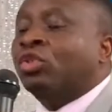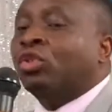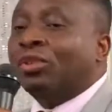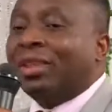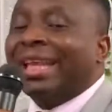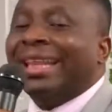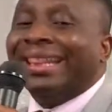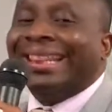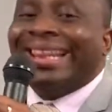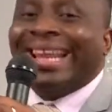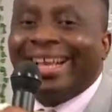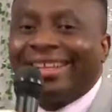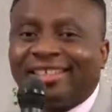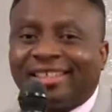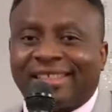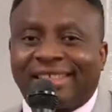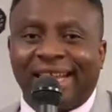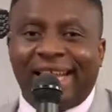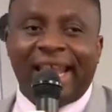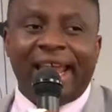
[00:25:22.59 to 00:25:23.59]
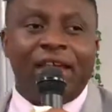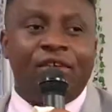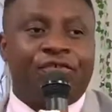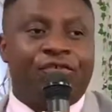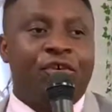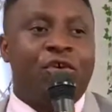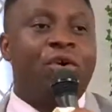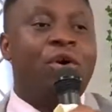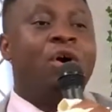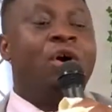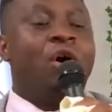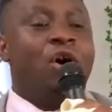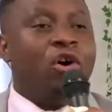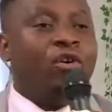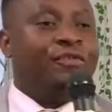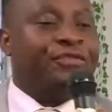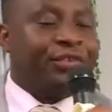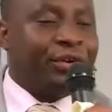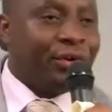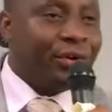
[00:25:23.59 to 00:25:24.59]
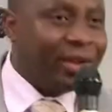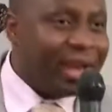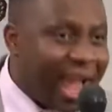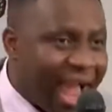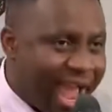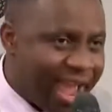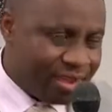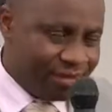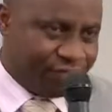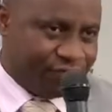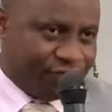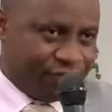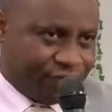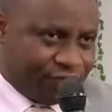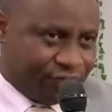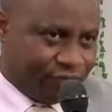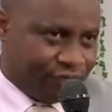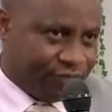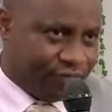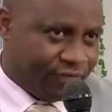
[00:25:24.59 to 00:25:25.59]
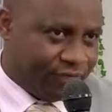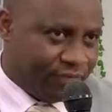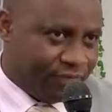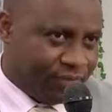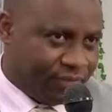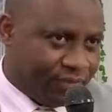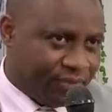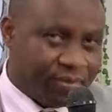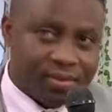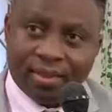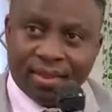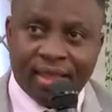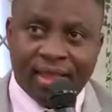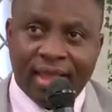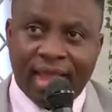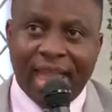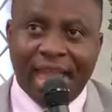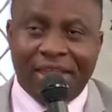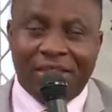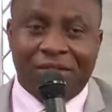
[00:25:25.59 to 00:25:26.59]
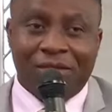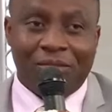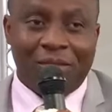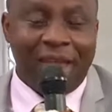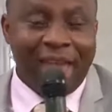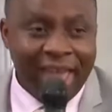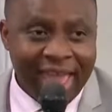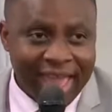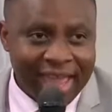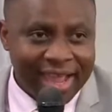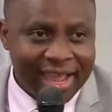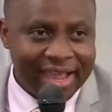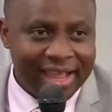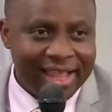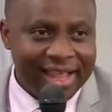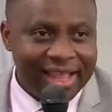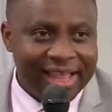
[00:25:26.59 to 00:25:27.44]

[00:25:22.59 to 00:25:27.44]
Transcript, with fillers: to the next level of your life. Amen.